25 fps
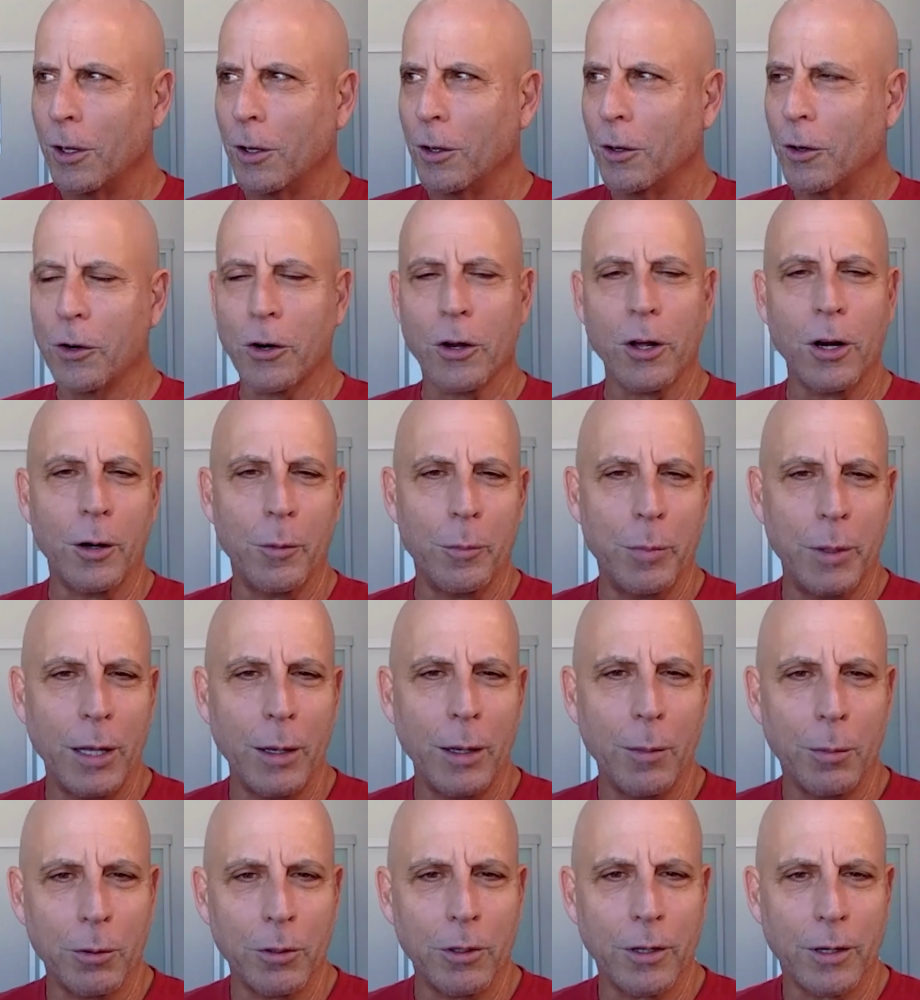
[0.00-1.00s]
you're going to be
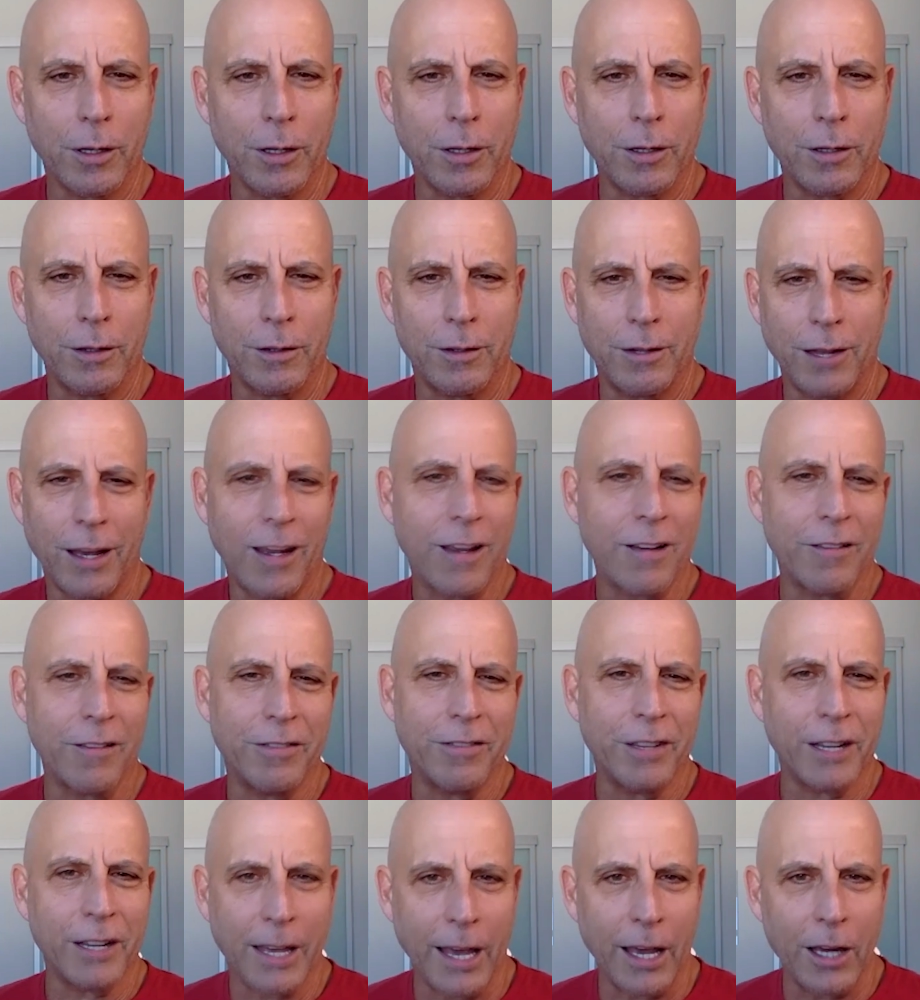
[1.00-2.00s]
able to take a
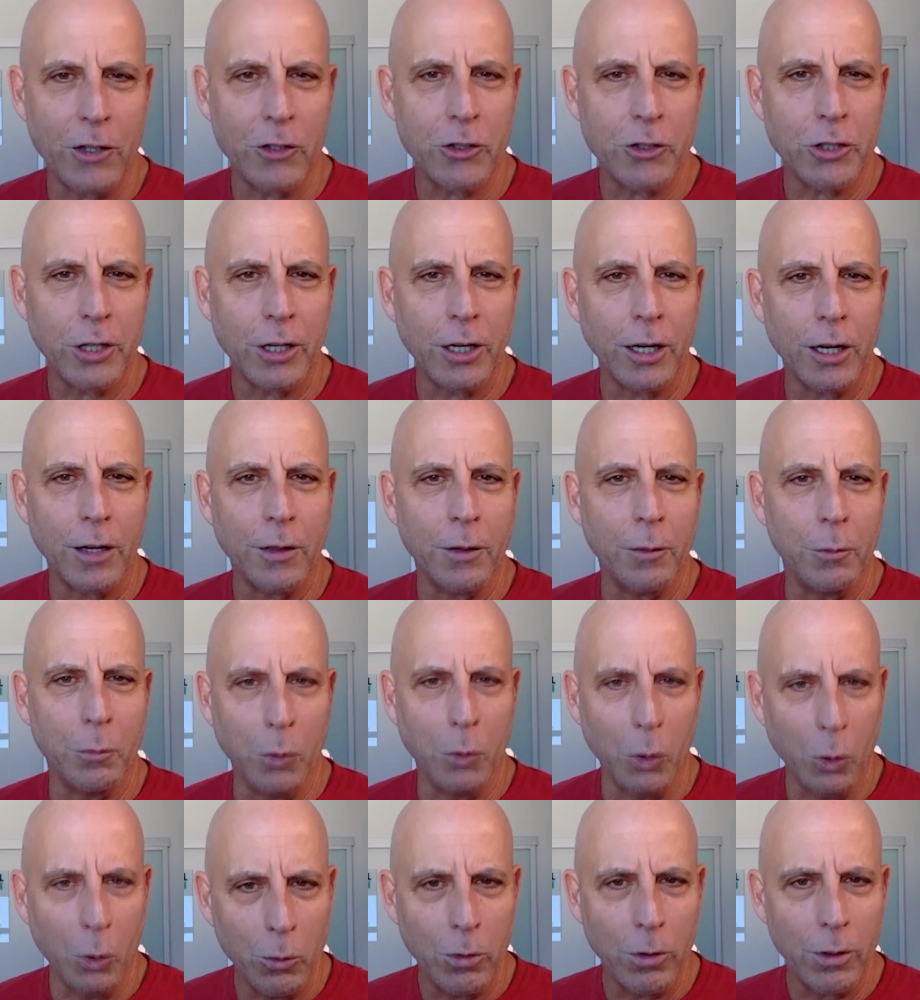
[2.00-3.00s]
vacation on the
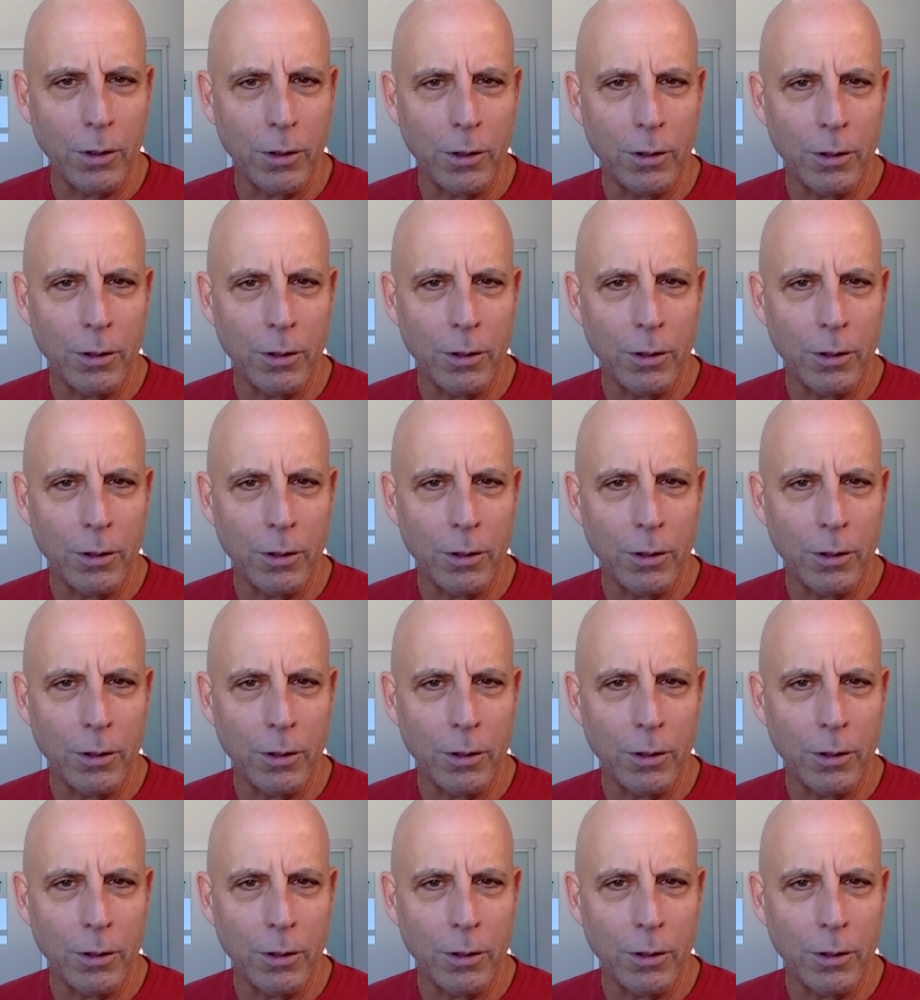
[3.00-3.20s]
moon?"